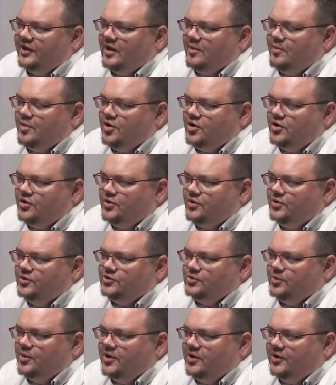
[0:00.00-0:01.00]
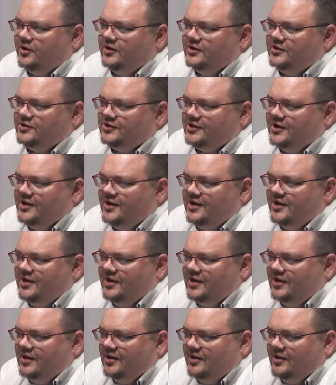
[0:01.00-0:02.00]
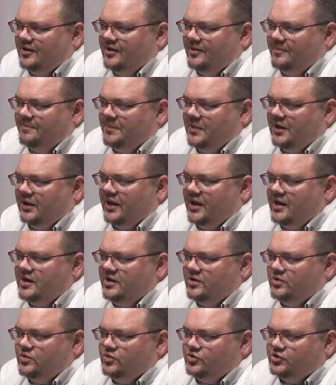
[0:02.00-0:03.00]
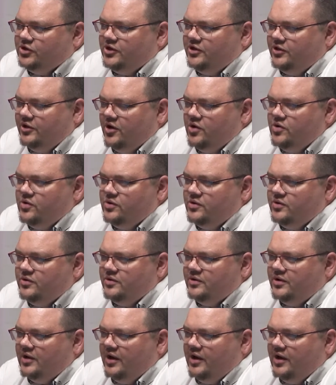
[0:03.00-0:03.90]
about it though as well is millennials and down